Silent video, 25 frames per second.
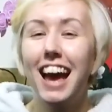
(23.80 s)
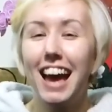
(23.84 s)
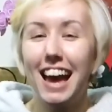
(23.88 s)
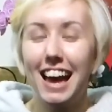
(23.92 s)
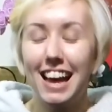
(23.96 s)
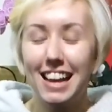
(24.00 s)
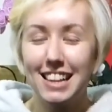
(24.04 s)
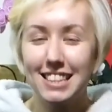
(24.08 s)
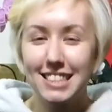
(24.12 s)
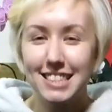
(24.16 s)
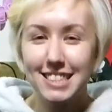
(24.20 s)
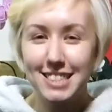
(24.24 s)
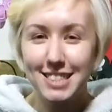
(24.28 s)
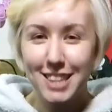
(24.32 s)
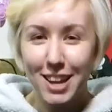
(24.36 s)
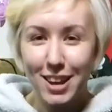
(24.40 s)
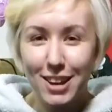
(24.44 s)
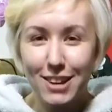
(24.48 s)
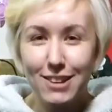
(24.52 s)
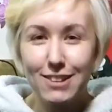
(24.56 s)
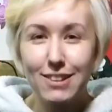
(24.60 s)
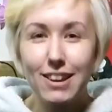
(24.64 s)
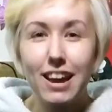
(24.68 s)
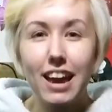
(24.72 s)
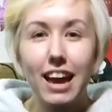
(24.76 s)
And so
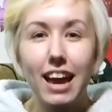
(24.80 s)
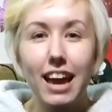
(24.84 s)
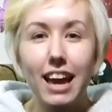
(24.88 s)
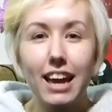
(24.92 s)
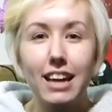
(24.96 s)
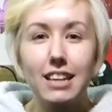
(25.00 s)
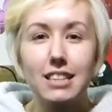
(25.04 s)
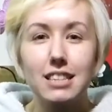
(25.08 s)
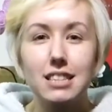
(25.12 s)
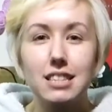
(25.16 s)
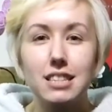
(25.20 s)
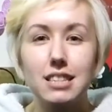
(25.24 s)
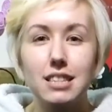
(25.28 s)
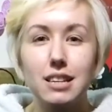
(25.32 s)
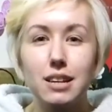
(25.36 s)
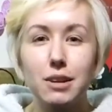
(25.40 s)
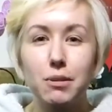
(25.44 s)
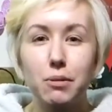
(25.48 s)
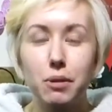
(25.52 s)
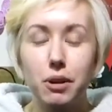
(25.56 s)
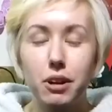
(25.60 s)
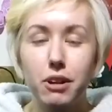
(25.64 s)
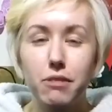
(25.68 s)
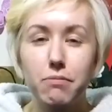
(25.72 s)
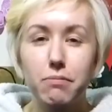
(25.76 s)
it's
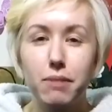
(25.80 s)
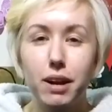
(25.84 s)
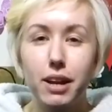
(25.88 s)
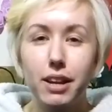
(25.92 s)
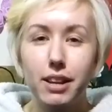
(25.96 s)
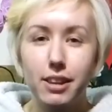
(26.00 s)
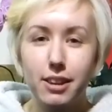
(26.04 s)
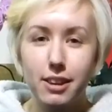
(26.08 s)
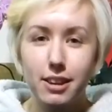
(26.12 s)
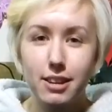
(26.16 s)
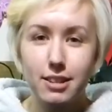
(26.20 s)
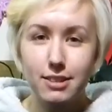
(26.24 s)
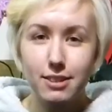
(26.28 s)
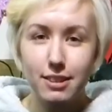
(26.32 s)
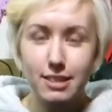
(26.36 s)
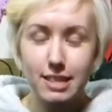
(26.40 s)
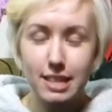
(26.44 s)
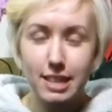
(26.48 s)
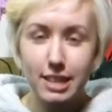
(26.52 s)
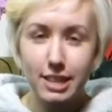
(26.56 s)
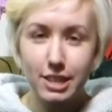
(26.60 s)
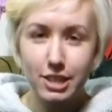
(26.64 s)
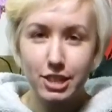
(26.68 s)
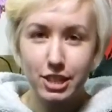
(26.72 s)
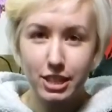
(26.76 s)
one of my New Year's
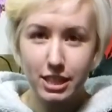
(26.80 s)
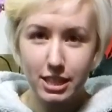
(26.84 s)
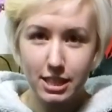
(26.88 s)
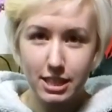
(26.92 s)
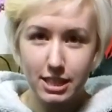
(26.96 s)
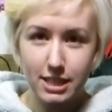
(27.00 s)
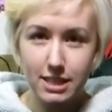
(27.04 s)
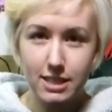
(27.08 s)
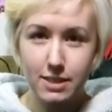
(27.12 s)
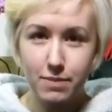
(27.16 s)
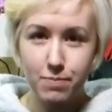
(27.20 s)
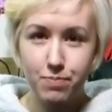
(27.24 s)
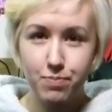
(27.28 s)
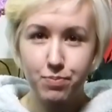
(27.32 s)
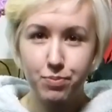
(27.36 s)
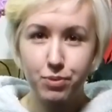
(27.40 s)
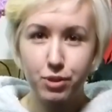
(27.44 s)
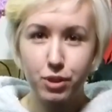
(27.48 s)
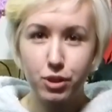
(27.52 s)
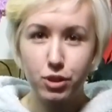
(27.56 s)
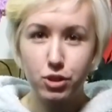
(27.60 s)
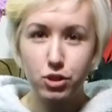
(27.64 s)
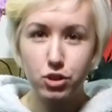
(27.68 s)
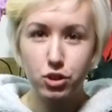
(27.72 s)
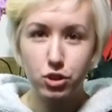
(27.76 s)
resolutions
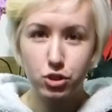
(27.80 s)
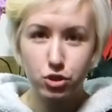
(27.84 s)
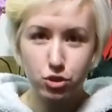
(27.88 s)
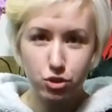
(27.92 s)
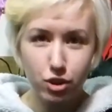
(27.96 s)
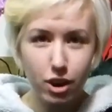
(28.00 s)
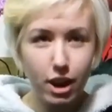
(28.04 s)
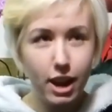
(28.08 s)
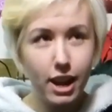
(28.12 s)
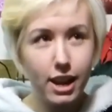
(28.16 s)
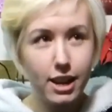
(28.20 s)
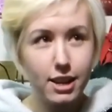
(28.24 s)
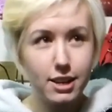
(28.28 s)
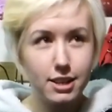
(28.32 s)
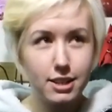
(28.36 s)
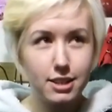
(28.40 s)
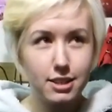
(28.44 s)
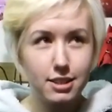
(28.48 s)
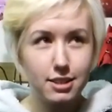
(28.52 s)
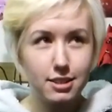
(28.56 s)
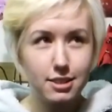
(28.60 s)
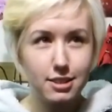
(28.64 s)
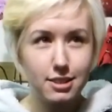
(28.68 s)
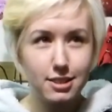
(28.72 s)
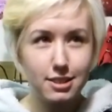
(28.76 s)
to try
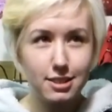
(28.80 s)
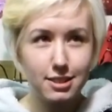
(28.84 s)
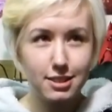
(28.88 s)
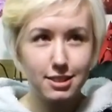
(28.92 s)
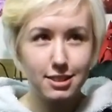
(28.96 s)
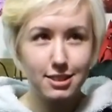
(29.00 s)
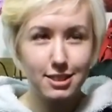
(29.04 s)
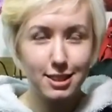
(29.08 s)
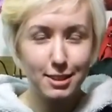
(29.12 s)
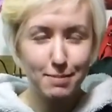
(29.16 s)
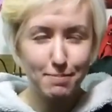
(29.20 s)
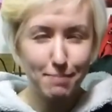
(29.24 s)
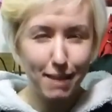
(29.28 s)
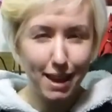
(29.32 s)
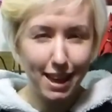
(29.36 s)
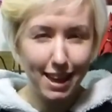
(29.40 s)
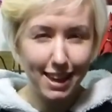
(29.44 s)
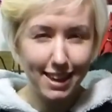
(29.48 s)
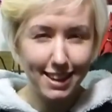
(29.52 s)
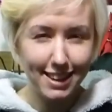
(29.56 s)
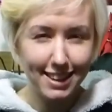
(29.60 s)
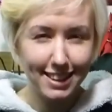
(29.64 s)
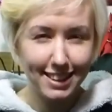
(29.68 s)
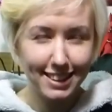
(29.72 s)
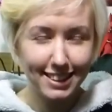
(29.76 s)
to
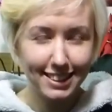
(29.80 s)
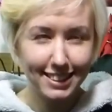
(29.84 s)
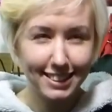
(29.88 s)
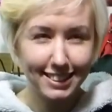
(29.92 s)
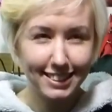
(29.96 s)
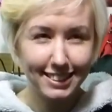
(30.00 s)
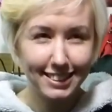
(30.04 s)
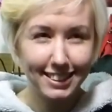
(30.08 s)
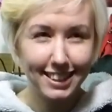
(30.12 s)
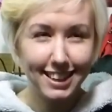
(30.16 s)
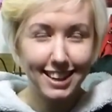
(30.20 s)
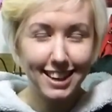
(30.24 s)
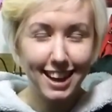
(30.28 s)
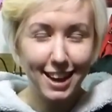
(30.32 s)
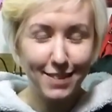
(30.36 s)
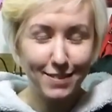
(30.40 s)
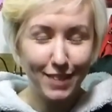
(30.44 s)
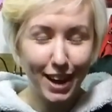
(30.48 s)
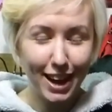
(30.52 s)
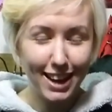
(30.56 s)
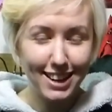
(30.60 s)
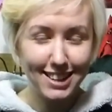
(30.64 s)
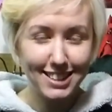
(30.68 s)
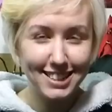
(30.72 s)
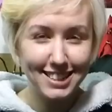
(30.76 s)
make, I'm
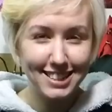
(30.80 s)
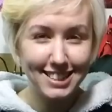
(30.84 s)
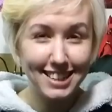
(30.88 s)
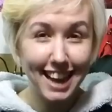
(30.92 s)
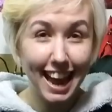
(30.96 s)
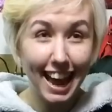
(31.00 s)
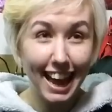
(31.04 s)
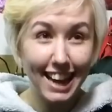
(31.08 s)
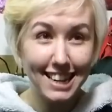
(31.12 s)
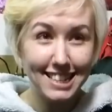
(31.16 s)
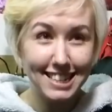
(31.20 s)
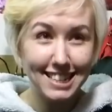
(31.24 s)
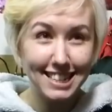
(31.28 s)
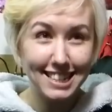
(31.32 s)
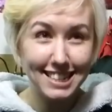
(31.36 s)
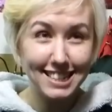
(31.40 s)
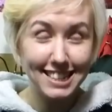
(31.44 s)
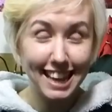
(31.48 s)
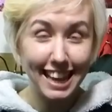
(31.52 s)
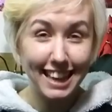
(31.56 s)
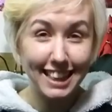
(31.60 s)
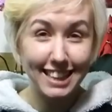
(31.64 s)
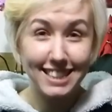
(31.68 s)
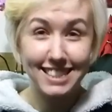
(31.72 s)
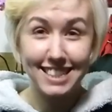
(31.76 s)
anxious to actually
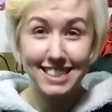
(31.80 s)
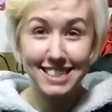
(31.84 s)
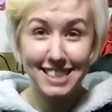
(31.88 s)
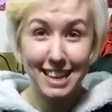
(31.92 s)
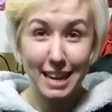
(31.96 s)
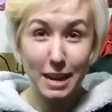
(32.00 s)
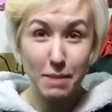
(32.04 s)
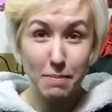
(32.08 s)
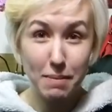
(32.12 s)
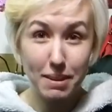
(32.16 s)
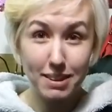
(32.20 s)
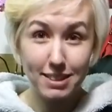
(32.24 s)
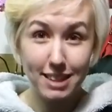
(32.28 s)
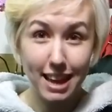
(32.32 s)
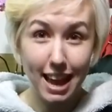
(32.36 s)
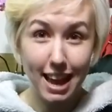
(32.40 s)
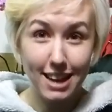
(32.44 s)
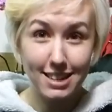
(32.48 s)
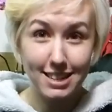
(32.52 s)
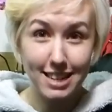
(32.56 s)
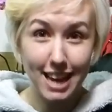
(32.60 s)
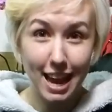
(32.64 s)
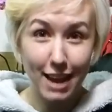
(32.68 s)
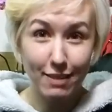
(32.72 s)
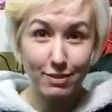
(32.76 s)
say this because then it means I
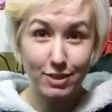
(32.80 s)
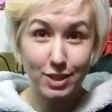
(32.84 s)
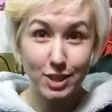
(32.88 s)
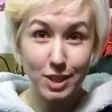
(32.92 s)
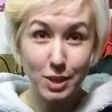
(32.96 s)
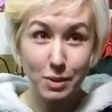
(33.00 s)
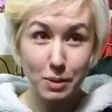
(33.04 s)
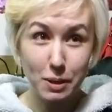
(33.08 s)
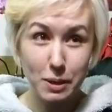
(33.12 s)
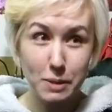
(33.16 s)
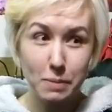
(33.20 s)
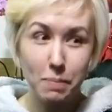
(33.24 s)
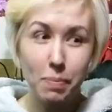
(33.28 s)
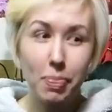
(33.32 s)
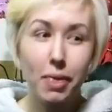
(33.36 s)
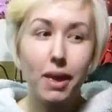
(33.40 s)
actually have to do it,